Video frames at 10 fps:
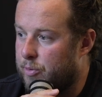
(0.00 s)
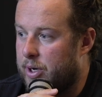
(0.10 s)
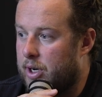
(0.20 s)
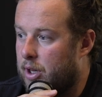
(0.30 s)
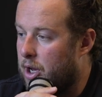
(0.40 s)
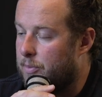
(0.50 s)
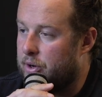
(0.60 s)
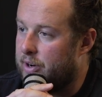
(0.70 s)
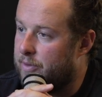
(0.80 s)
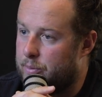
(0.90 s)
You've been in a lot
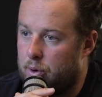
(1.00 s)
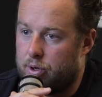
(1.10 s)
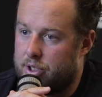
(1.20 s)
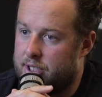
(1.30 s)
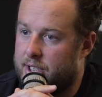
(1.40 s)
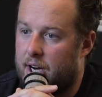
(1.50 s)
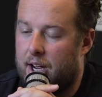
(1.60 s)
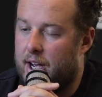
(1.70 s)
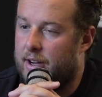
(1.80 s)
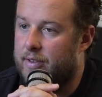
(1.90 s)
more different brokerages than I
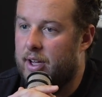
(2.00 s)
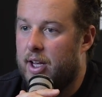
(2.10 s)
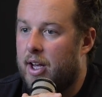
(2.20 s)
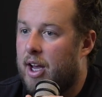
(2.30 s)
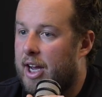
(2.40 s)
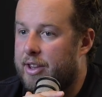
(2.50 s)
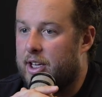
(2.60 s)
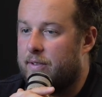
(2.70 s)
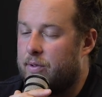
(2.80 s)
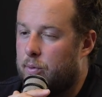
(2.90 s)
have. I
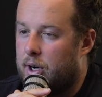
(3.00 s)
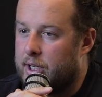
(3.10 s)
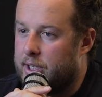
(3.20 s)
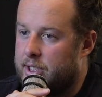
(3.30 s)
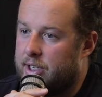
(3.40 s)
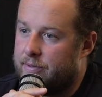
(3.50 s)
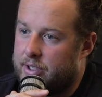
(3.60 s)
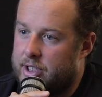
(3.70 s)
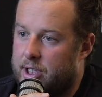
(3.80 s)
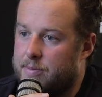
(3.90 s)
think if you walk into
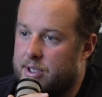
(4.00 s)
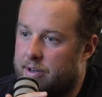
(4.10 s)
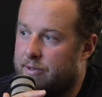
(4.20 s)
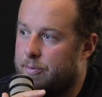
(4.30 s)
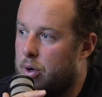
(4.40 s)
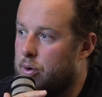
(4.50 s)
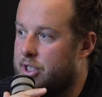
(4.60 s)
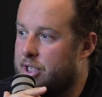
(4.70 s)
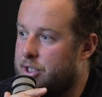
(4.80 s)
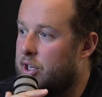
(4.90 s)
different teams and different
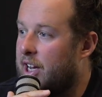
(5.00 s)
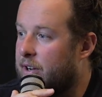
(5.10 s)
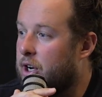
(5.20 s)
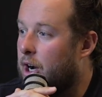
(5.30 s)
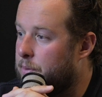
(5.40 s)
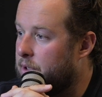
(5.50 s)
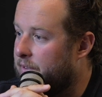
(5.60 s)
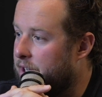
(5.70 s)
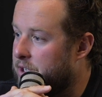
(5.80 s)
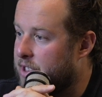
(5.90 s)
brokerages, you'll have a couple
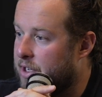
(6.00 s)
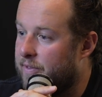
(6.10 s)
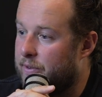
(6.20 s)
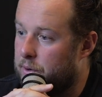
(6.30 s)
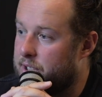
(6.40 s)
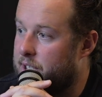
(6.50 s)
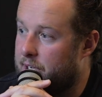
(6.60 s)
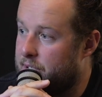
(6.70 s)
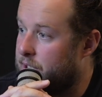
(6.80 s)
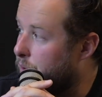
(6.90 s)
of agents that are
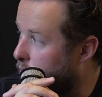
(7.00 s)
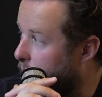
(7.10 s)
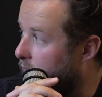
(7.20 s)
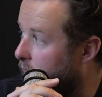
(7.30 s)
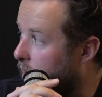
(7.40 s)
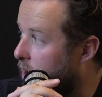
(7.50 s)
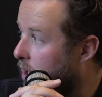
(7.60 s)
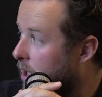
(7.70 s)
focusing on social media.